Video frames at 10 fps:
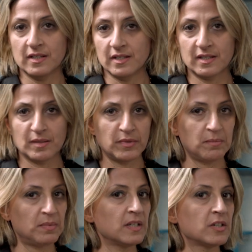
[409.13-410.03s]
at some of the
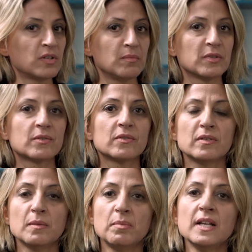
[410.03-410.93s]
biggest drama schools
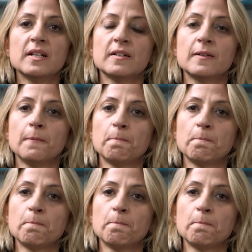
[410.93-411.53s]
on the planet.